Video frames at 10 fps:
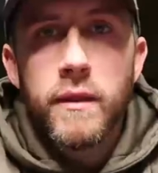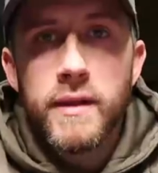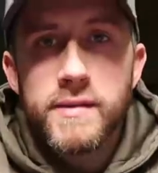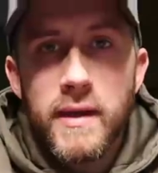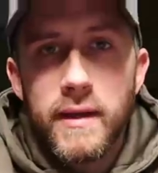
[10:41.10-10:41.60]

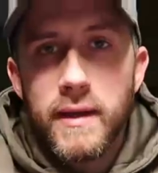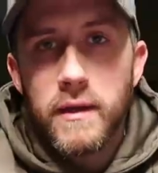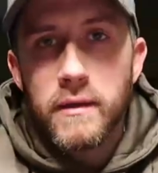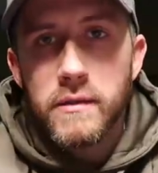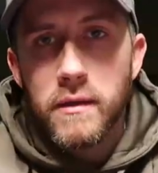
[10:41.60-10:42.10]
This thing
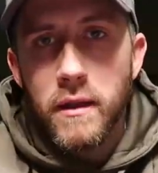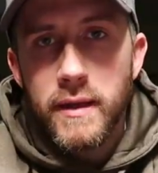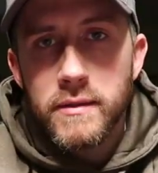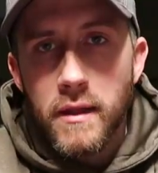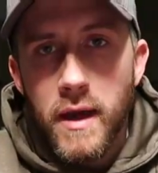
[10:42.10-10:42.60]
here is, an,
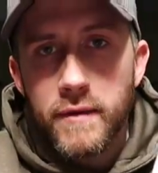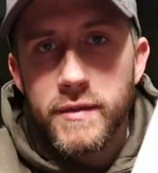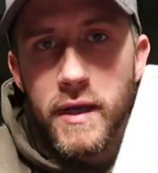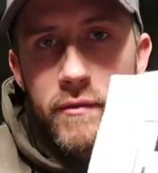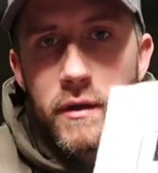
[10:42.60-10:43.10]
is a
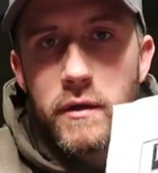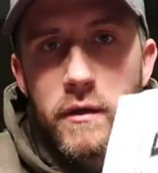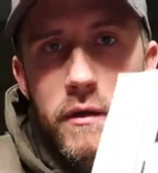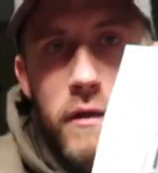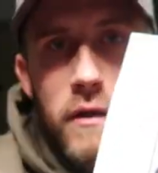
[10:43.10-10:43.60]
lifesaver.
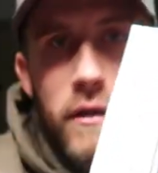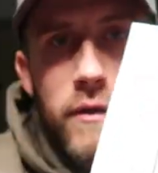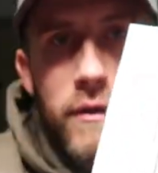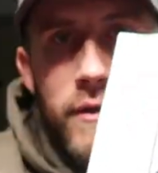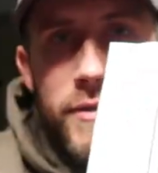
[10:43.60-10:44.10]

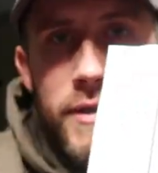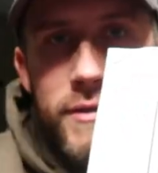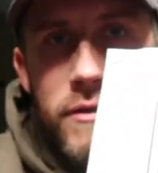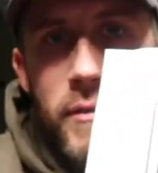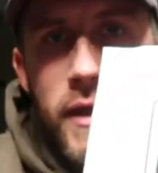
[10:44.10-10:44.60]
There's
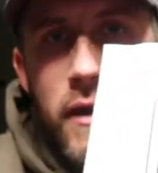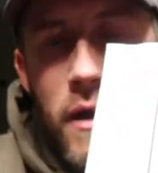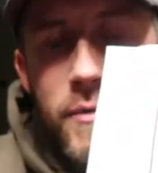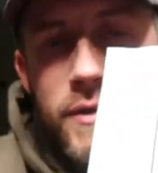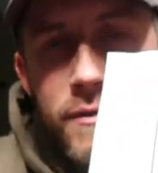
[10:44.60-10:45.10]
just so many
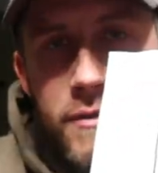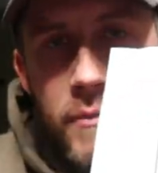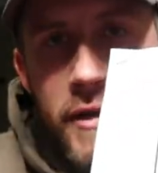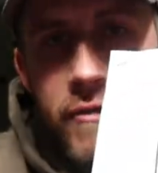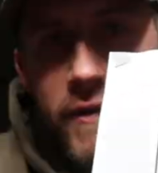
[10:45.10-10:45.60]
options, so
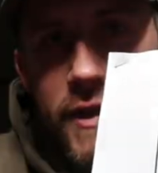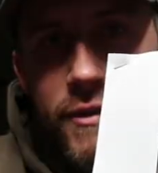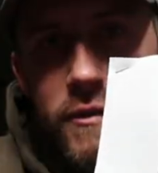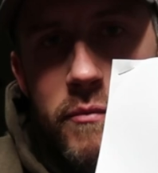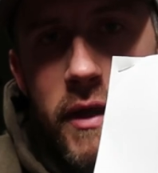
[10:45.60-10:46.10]
many
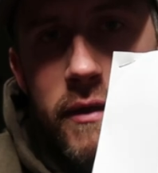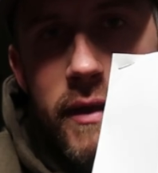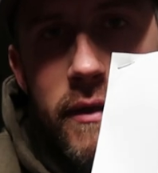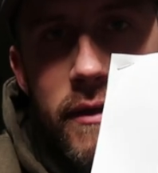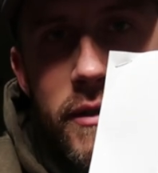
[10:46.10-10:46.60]
features built
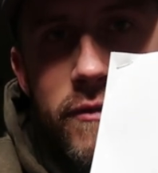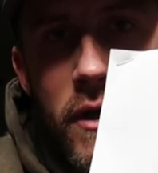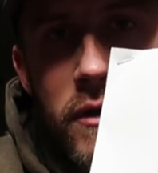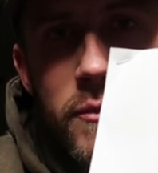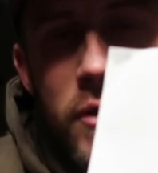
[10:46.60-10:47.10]
into this
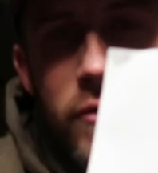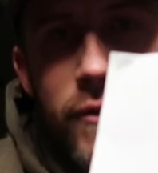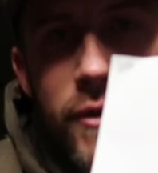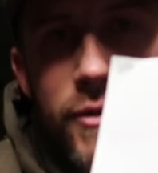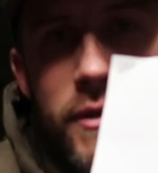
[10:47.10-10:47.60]
Fox Pro
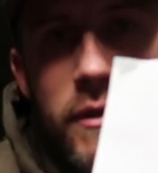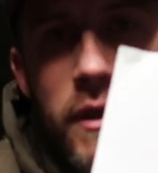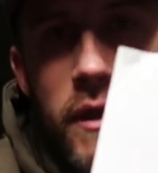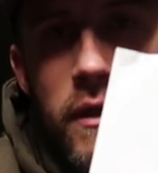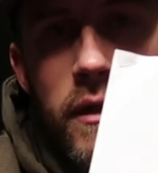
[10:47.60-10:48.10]
Fusion.
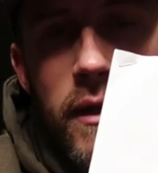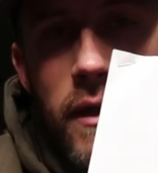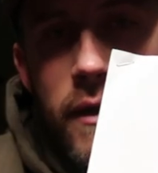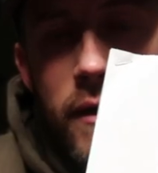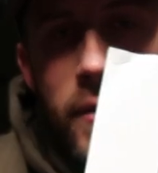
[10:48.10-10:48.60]

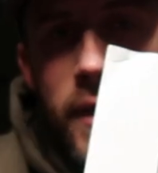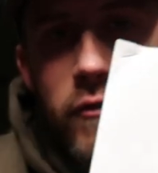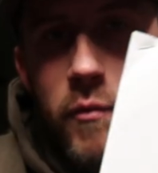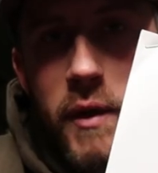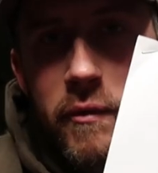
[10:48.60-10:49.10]
Uh, you would
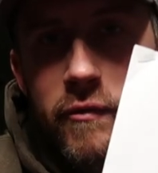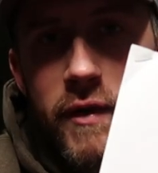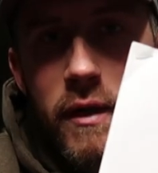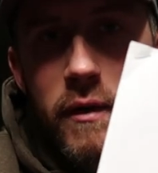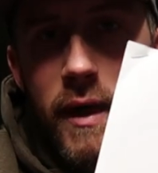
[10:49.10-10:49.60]
never be able to
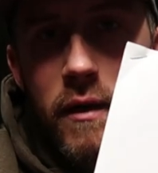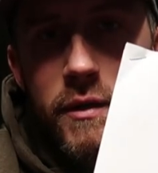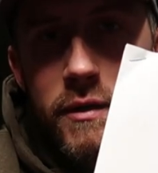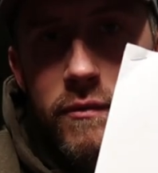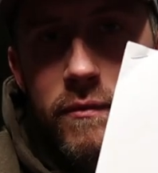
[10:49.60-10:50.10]
figure it out
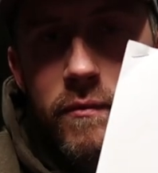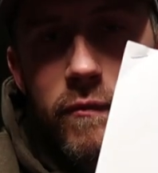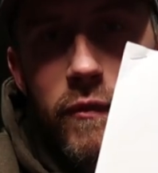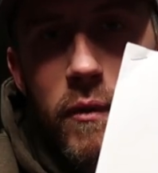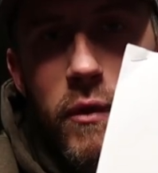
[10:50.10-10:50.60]
just
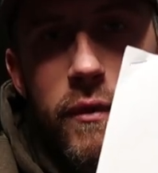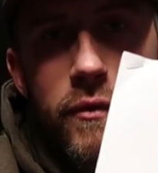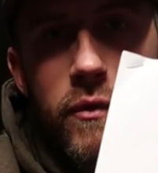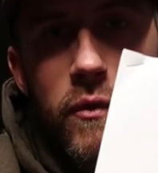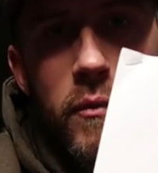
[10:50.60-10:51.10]
fumbling
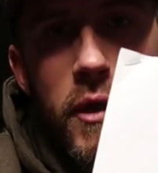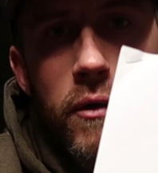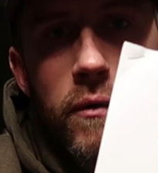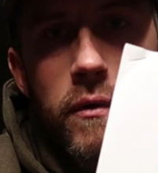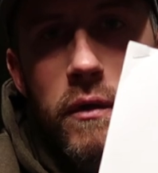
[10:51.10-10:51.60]
through the
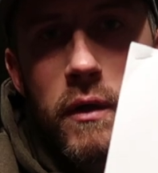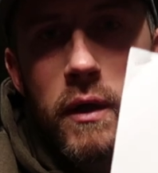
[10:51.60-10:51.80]
remote.